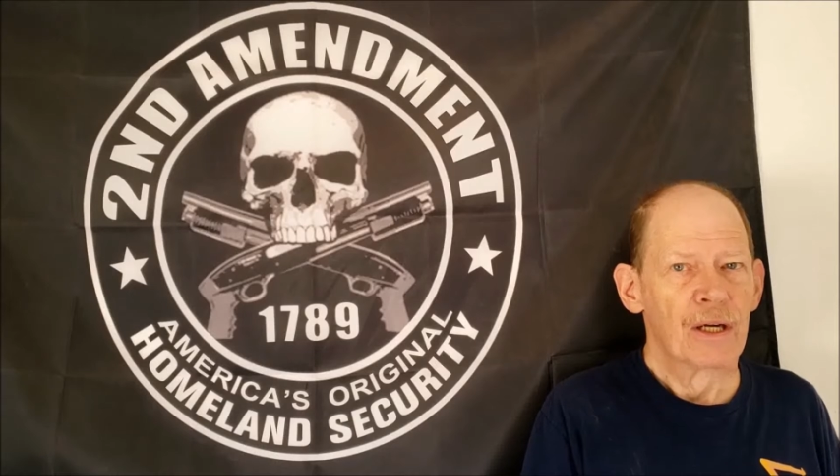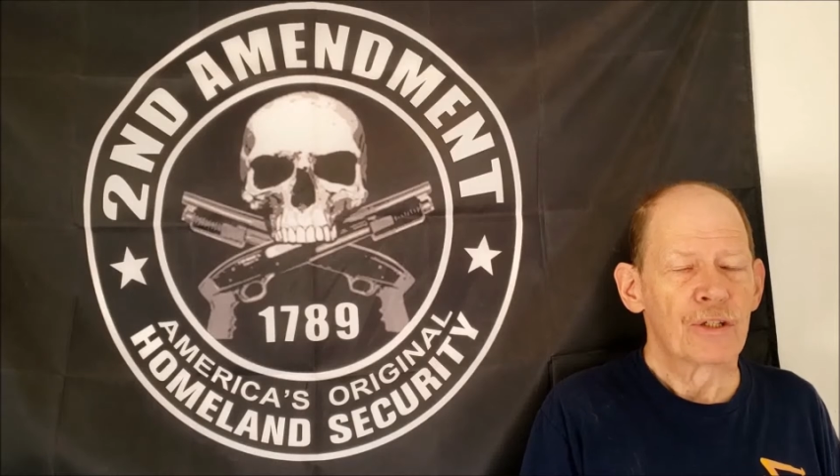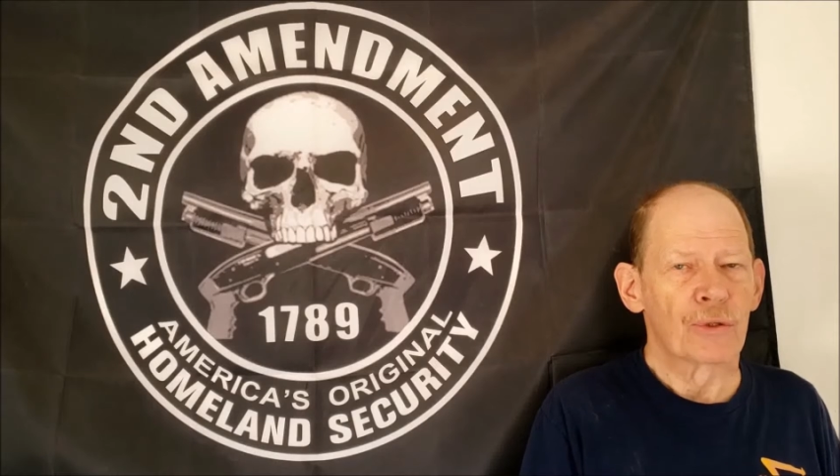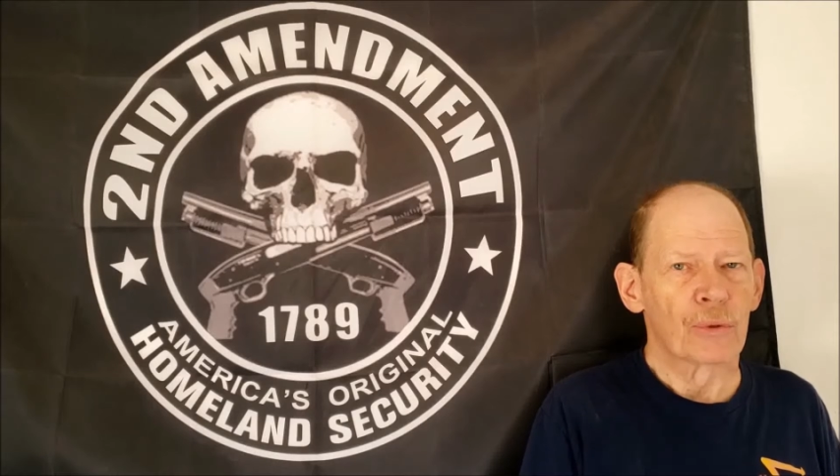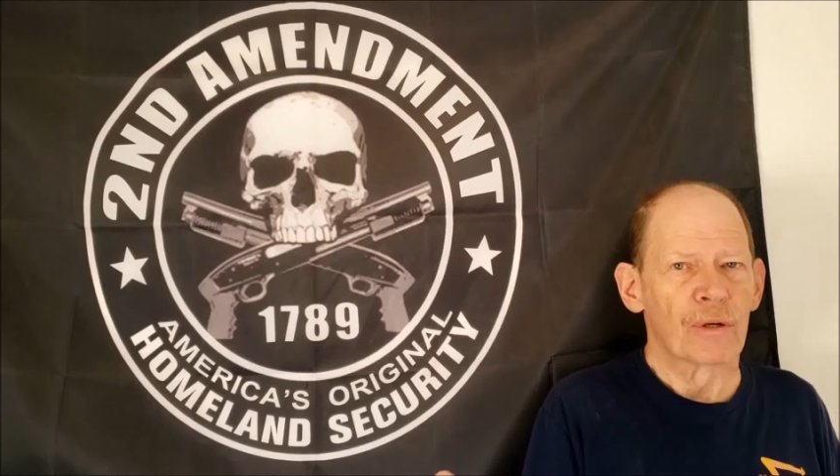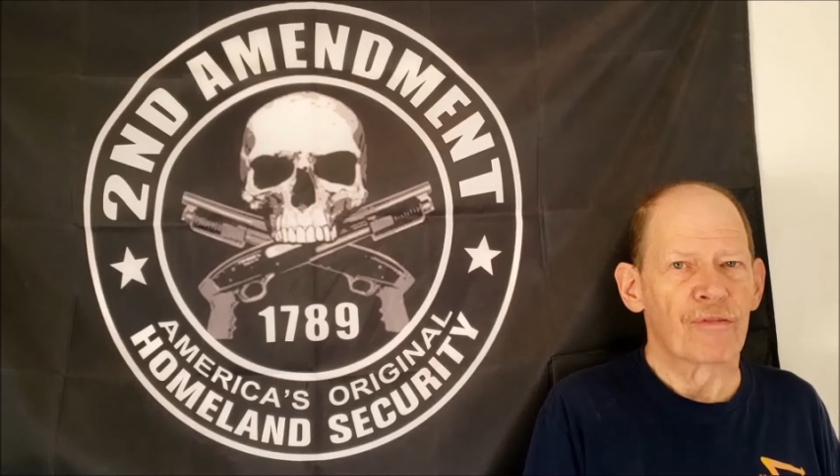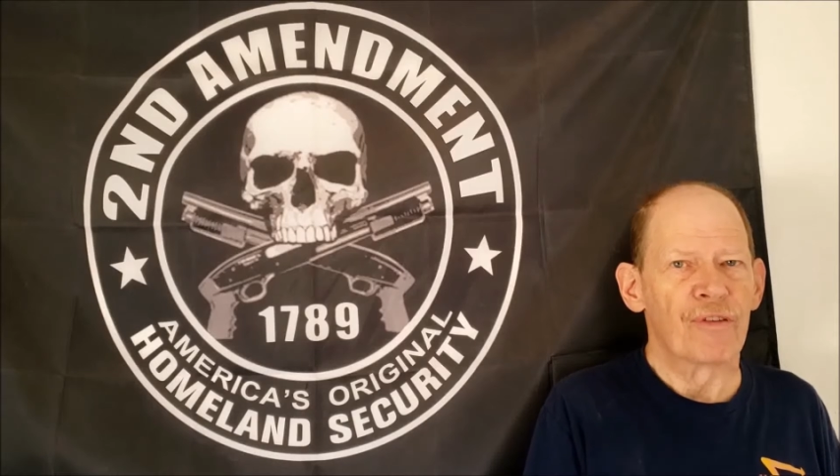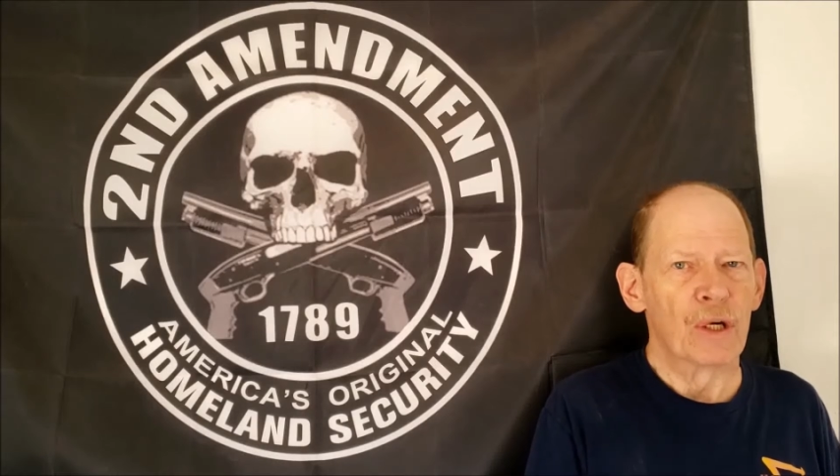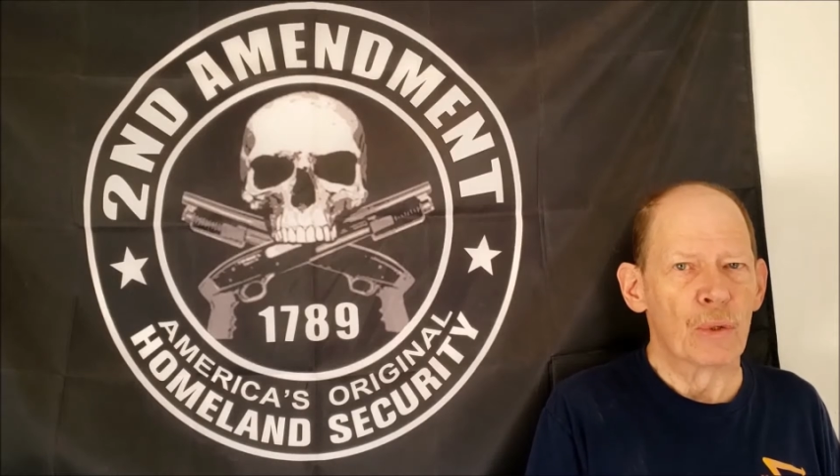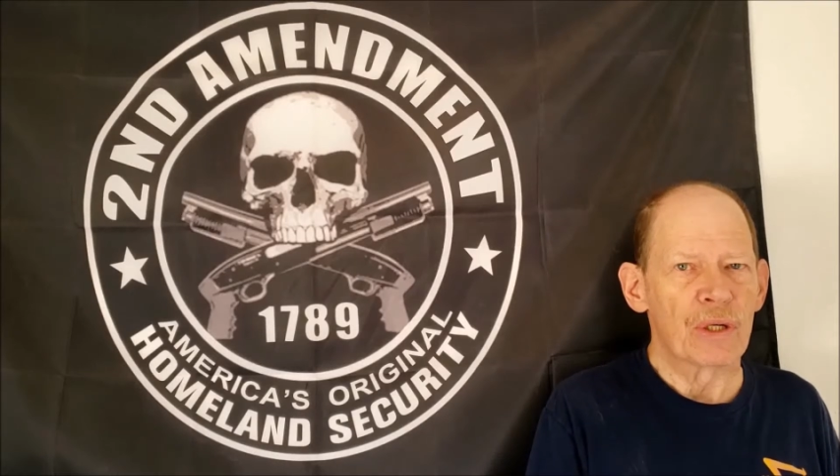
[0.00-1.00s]
to
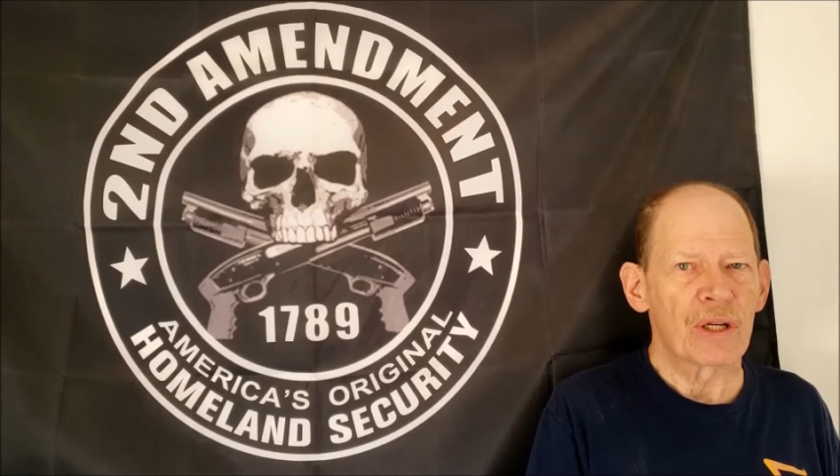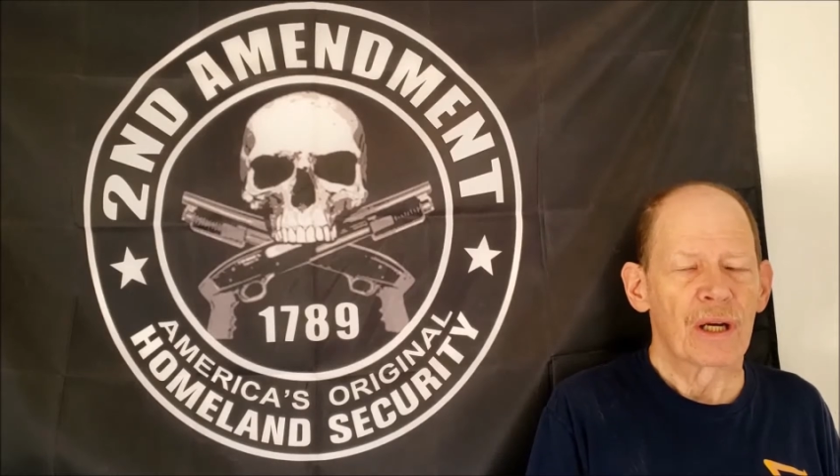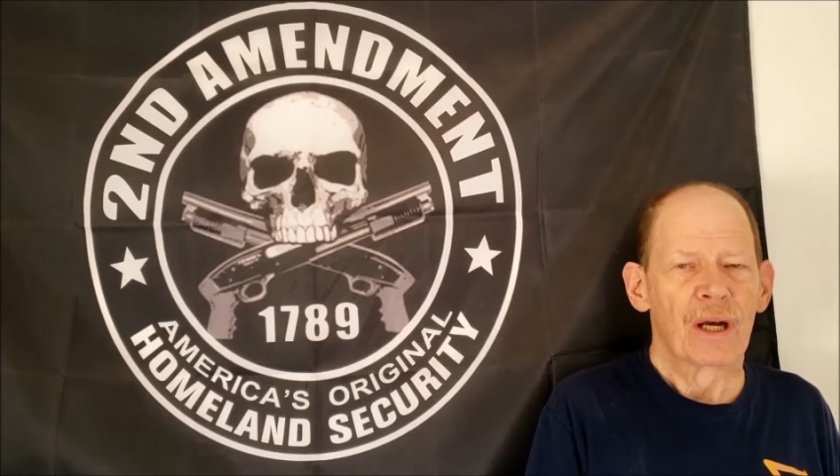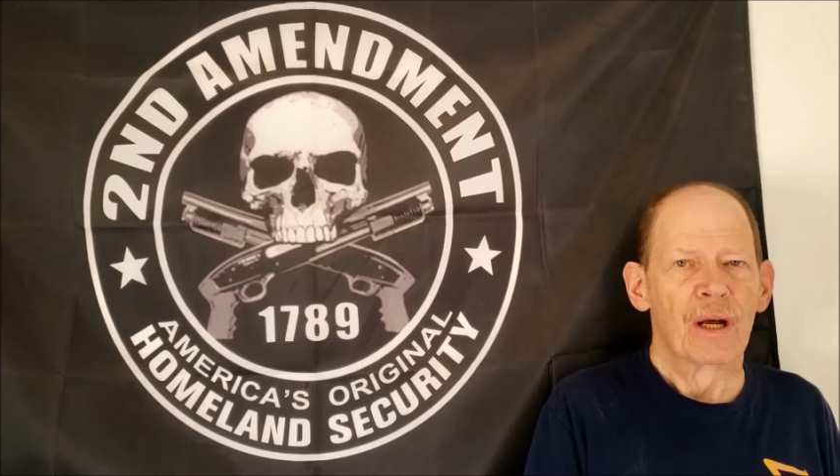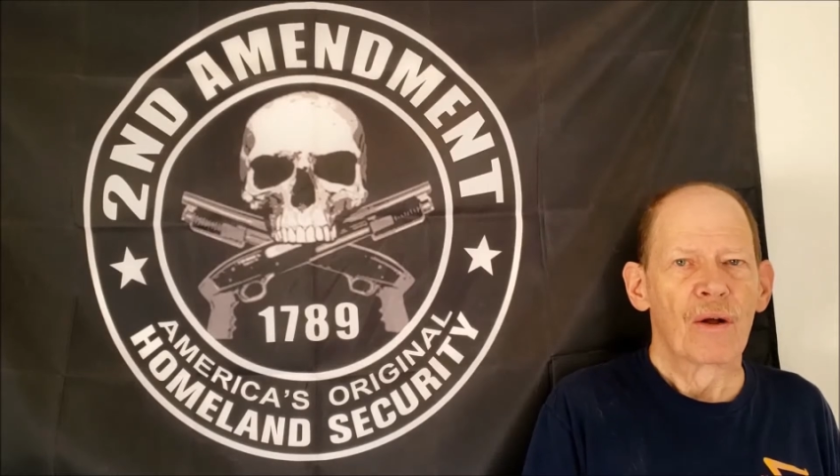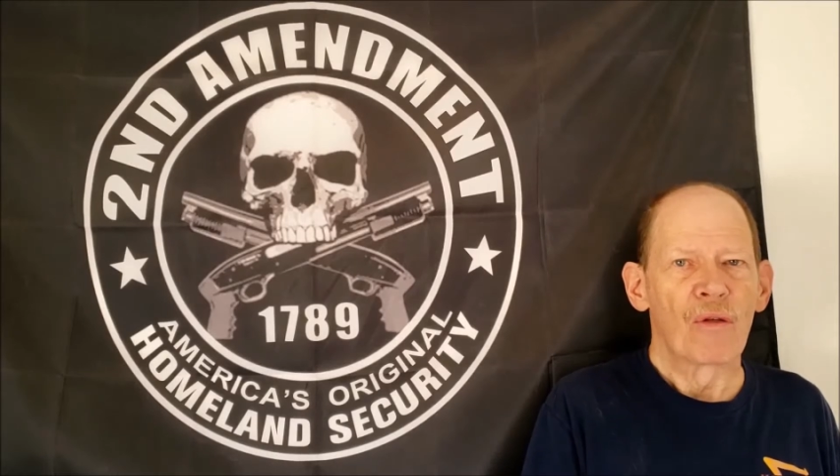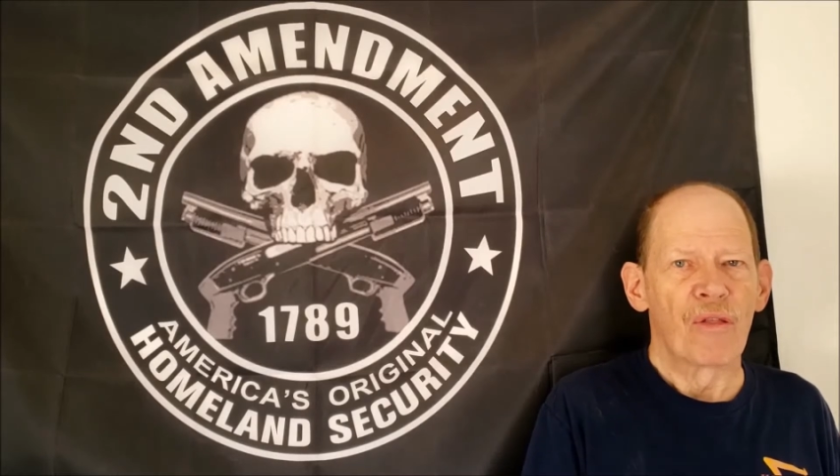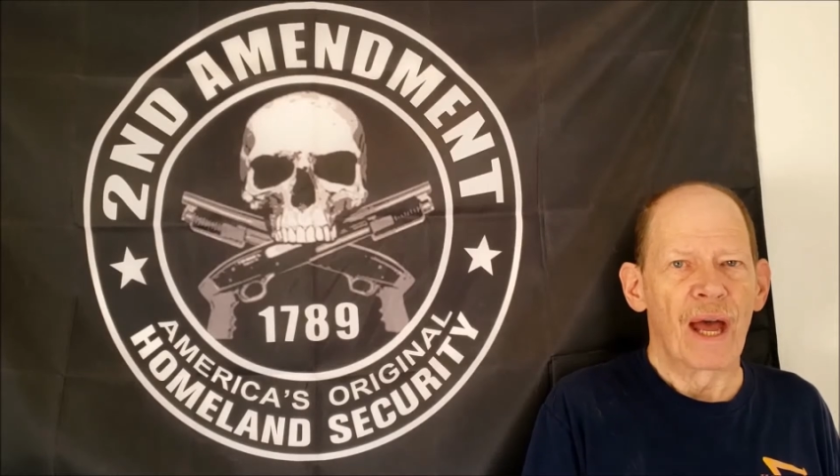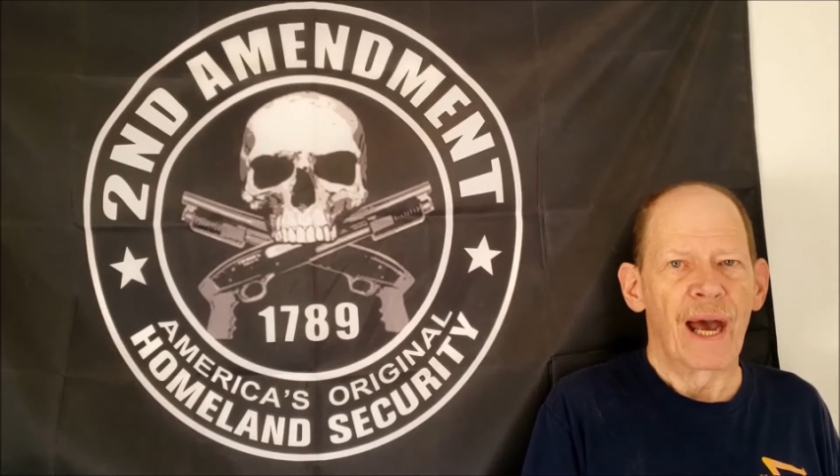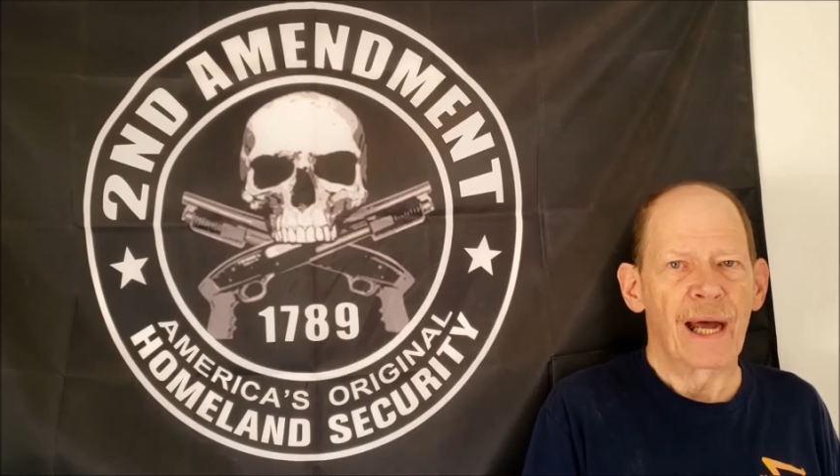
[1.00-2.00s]
refute
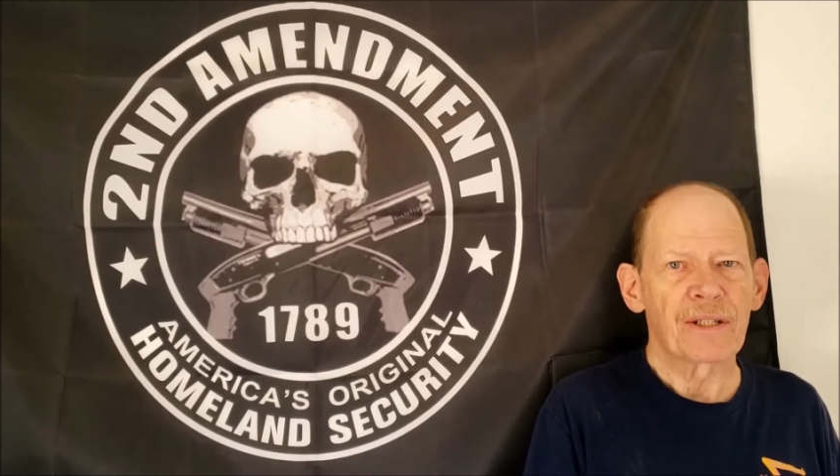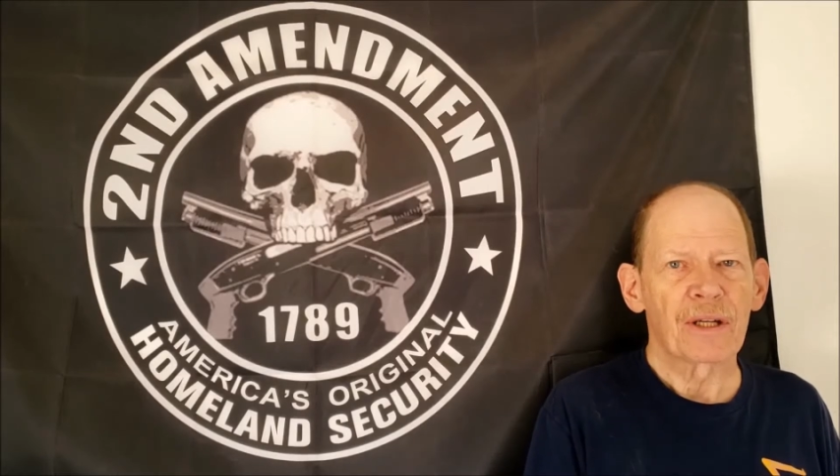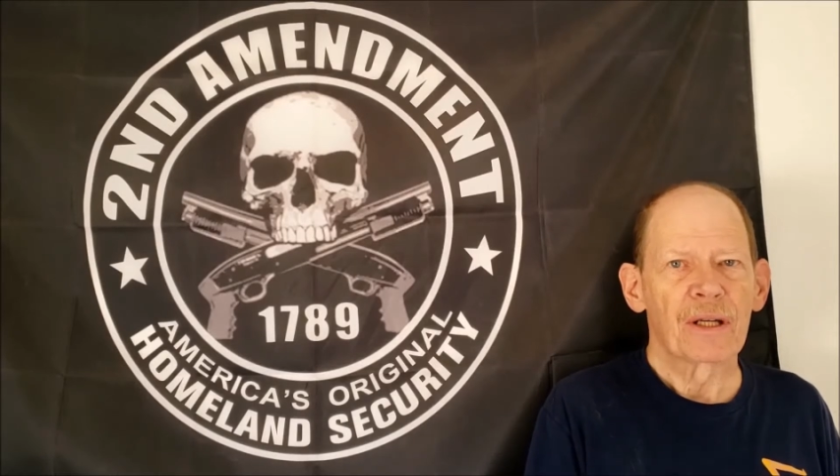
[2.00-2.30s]
that